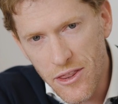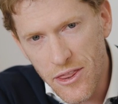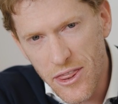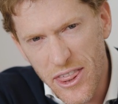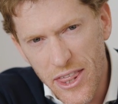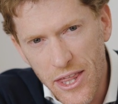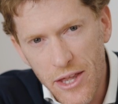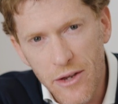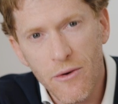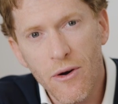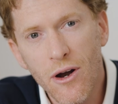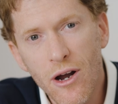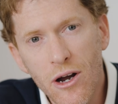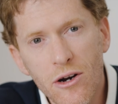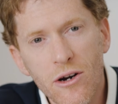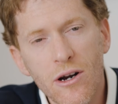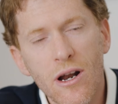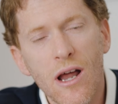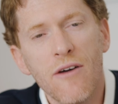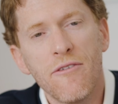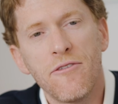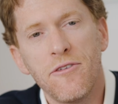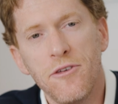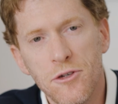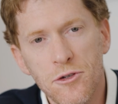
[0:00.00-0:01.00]
there are
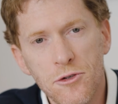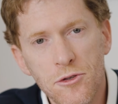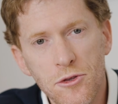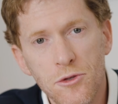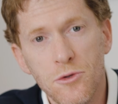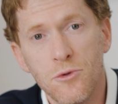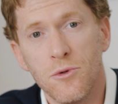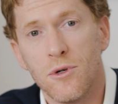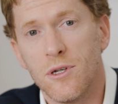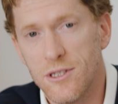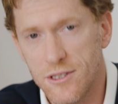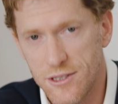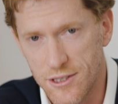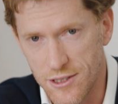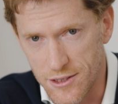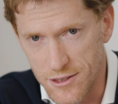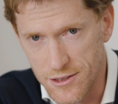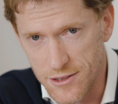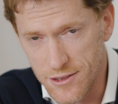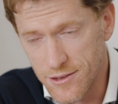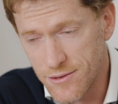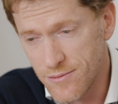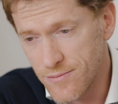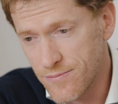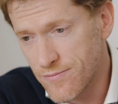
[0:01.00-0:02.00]
a few
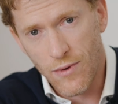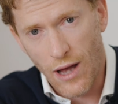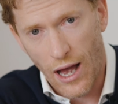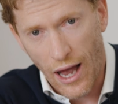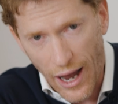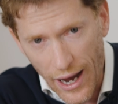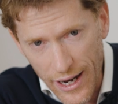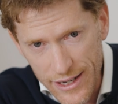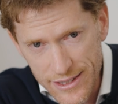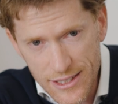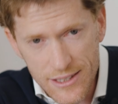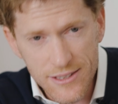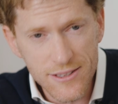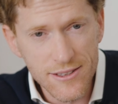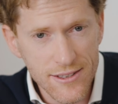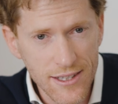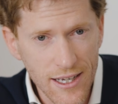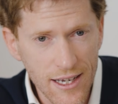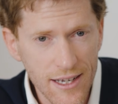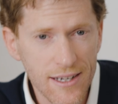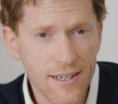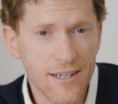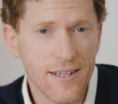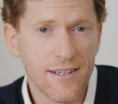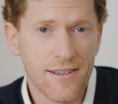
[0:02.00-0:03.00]
nuances. I just
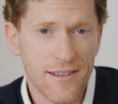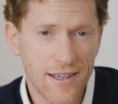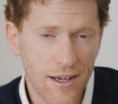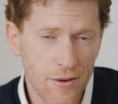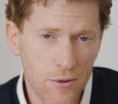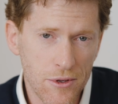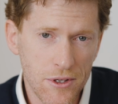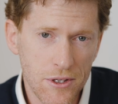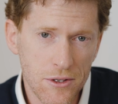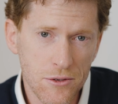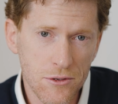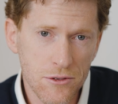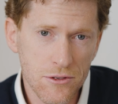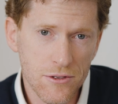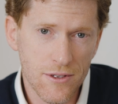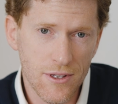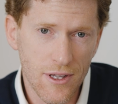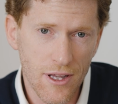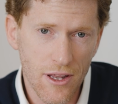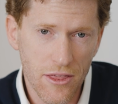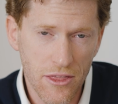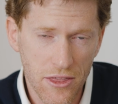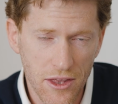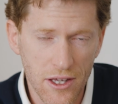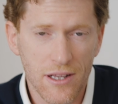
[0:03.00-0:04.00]
said that we use
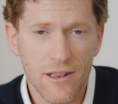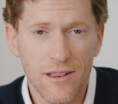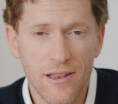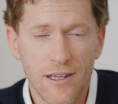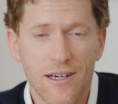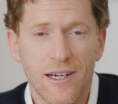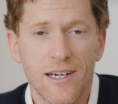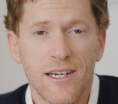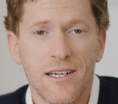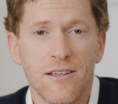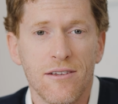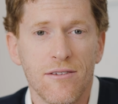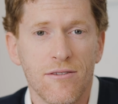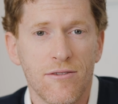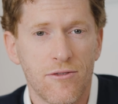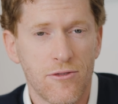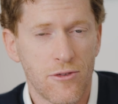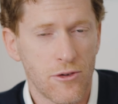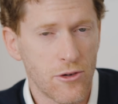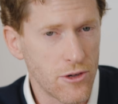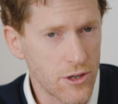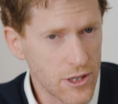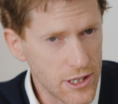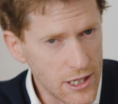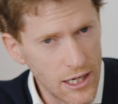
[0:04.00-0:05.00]
the thick line
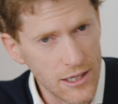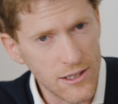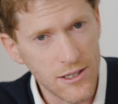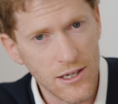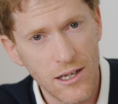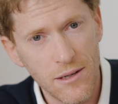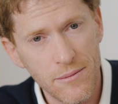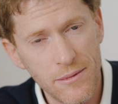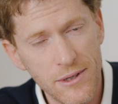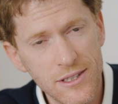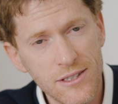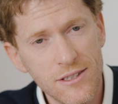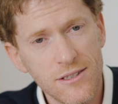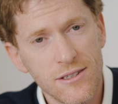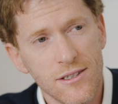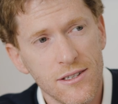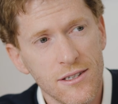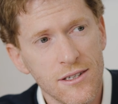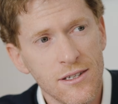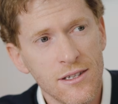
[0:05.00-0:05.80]
for cut elements,